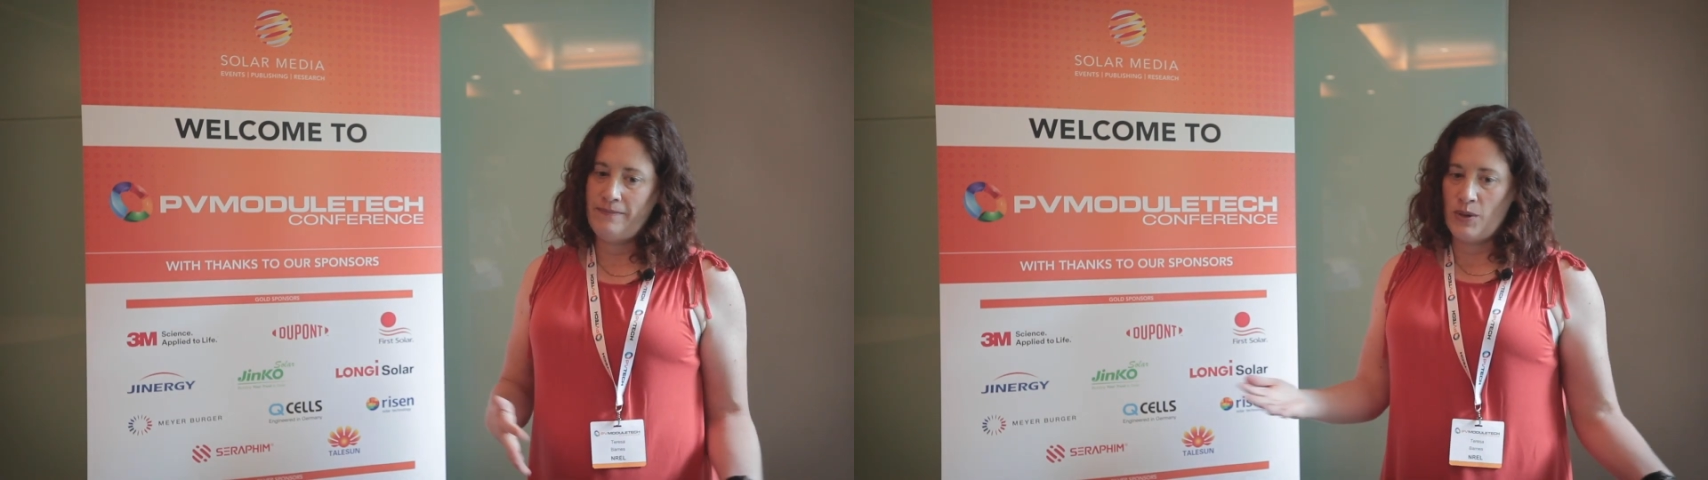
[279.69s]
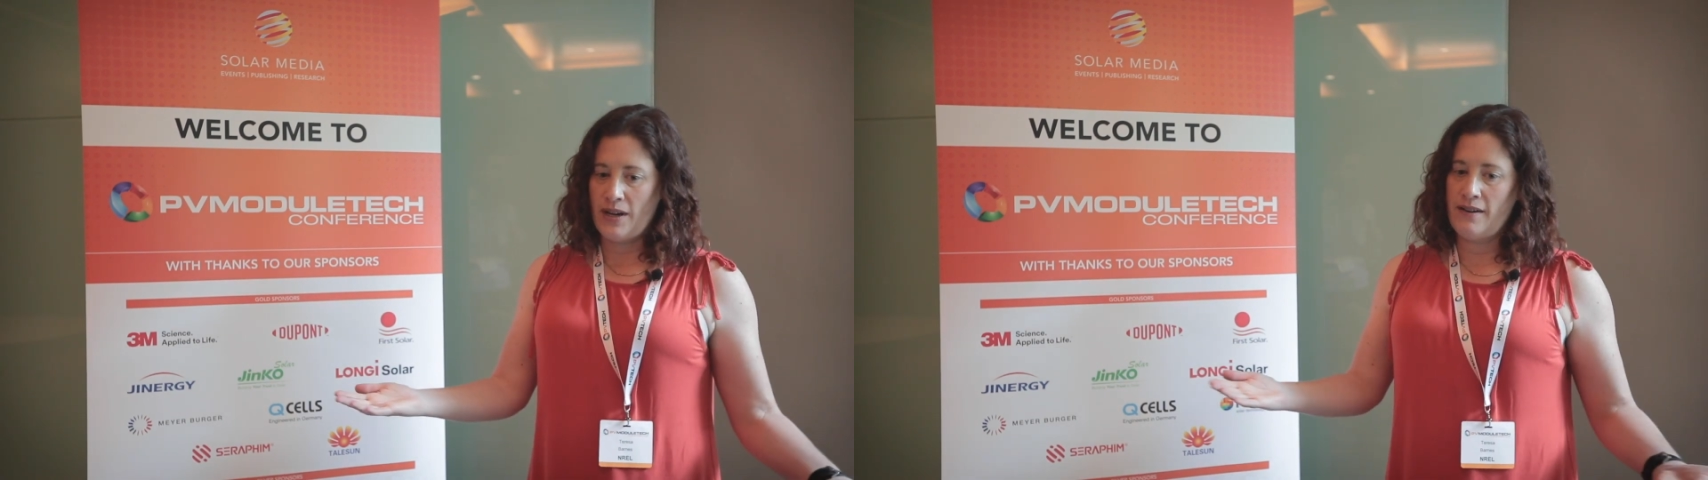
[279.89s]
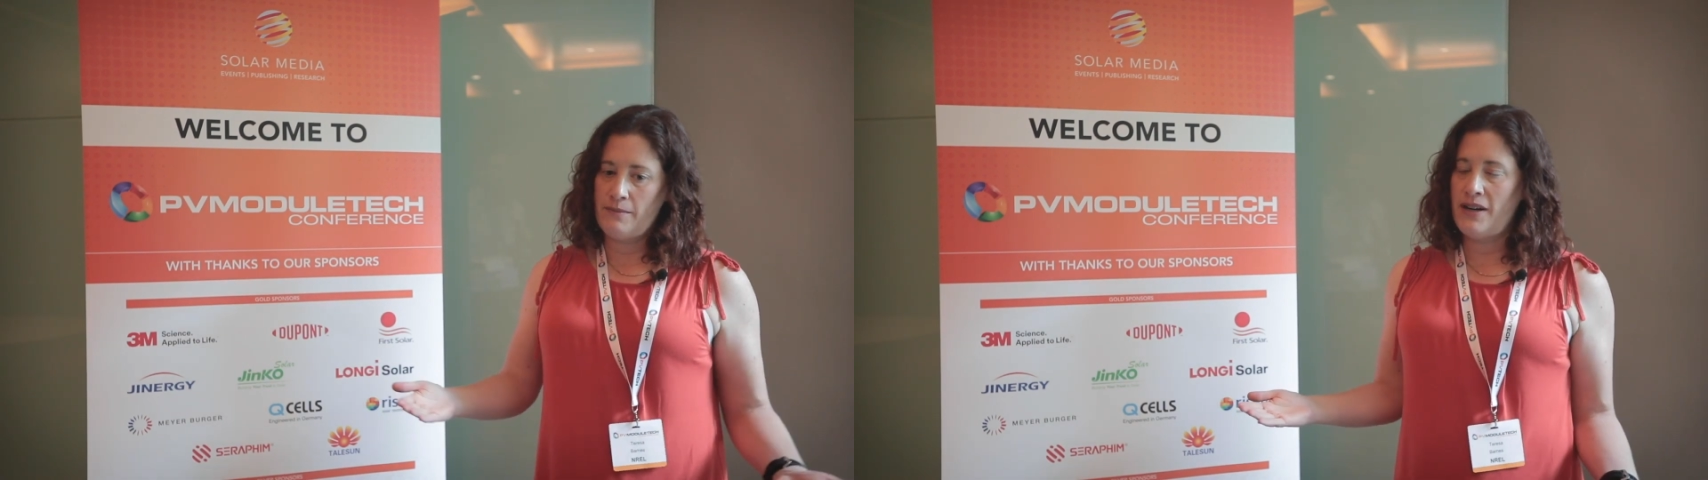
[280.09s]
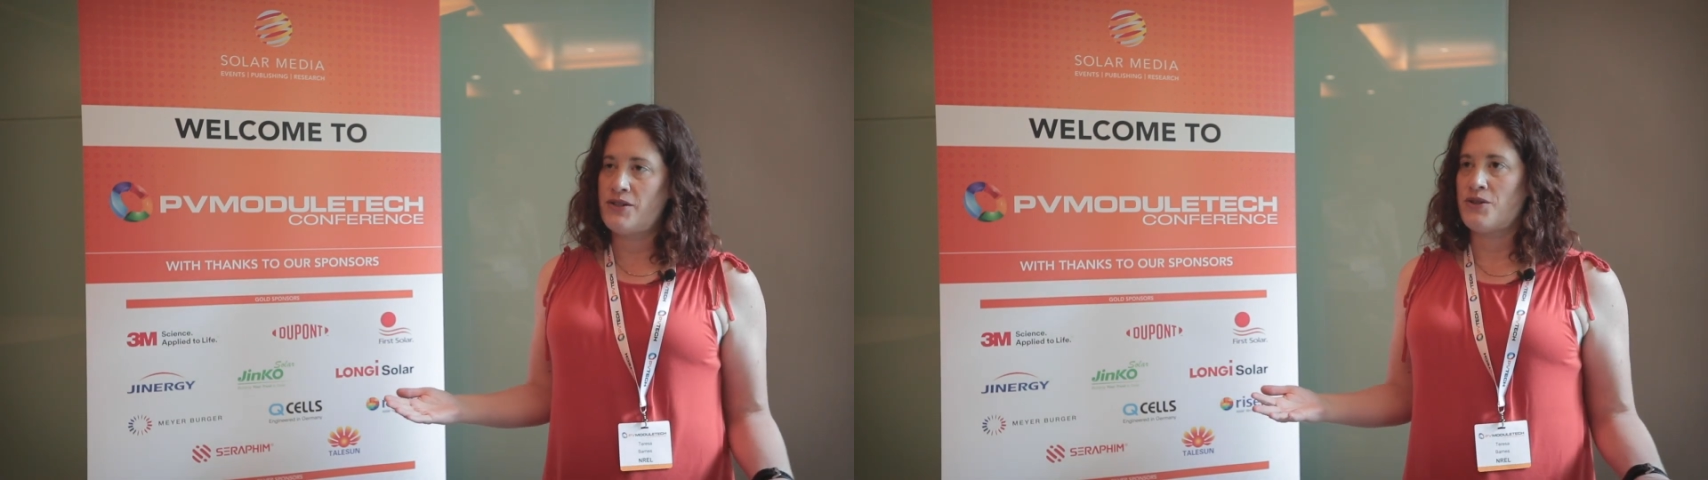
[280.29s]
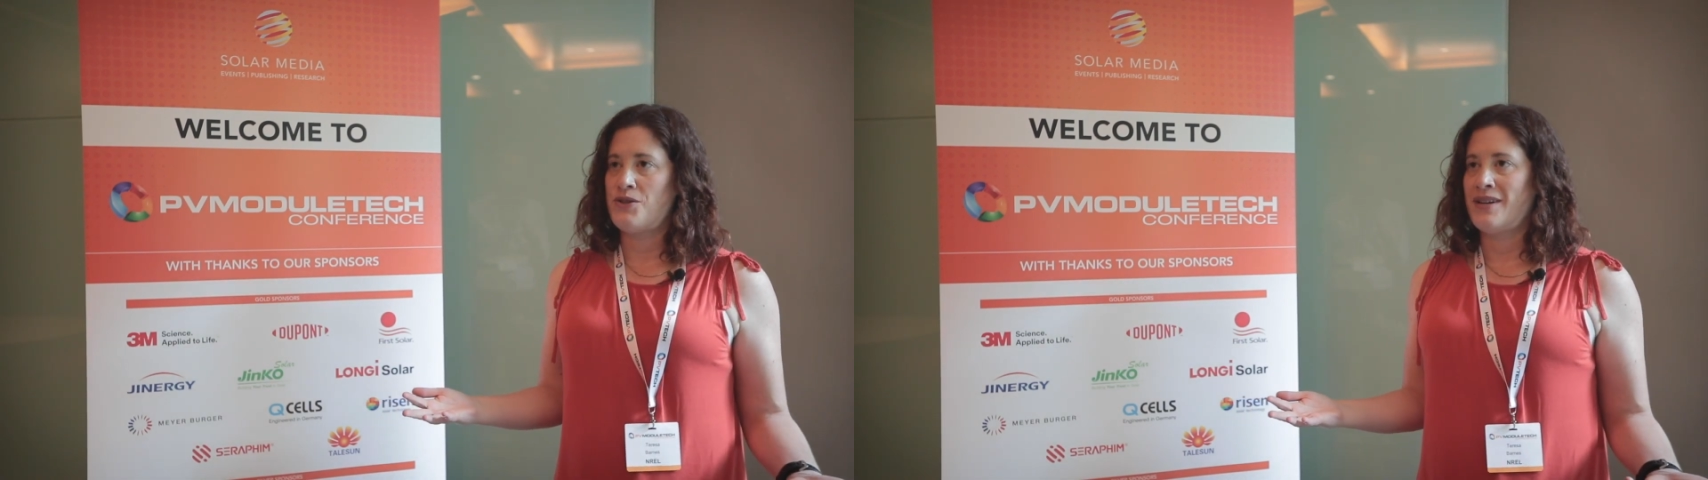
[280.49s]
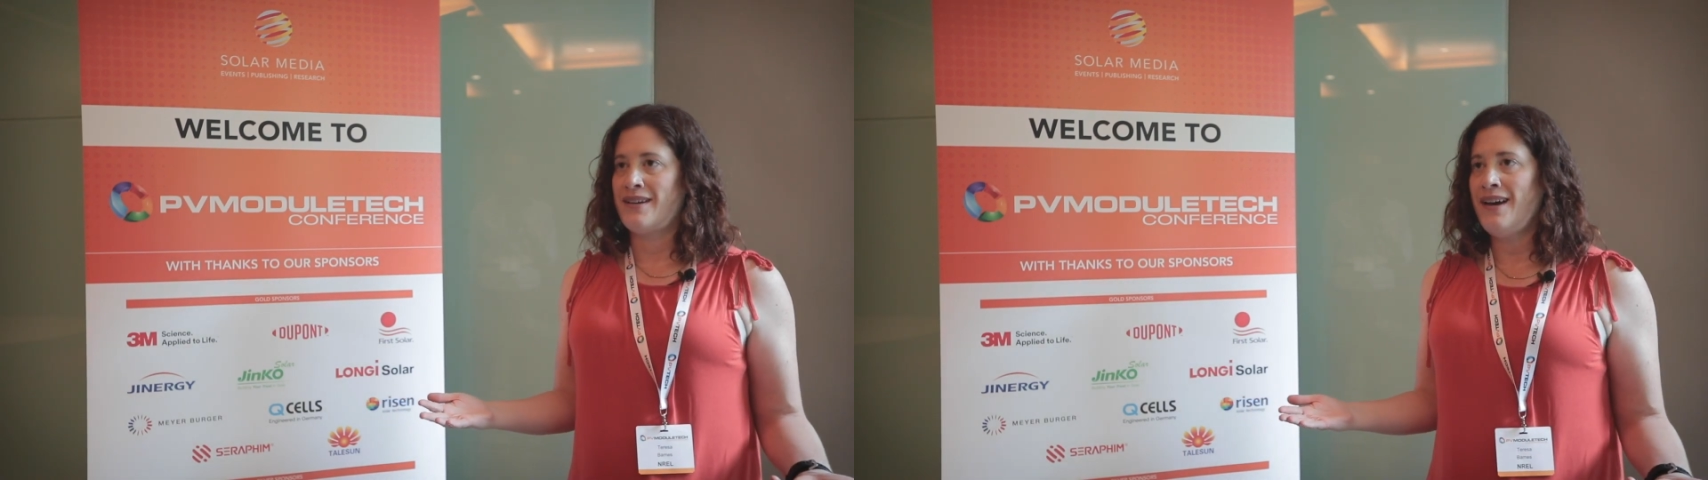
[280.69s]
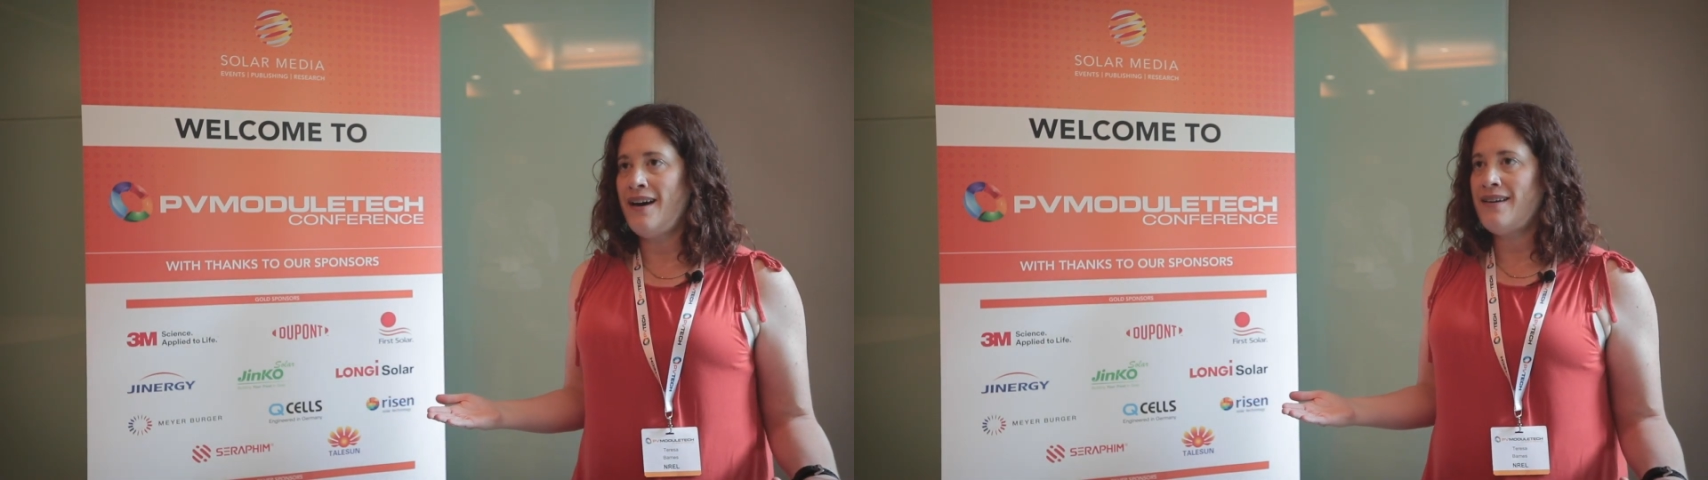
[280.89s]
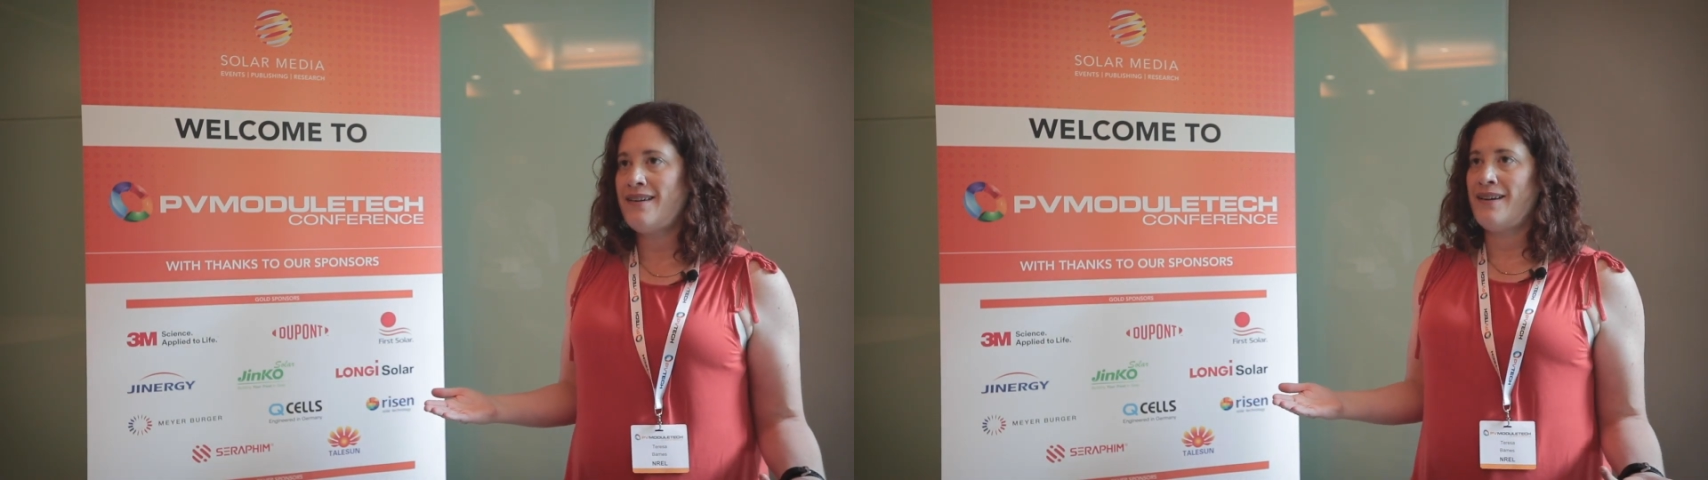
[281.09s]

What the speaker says: what kind of modules you can get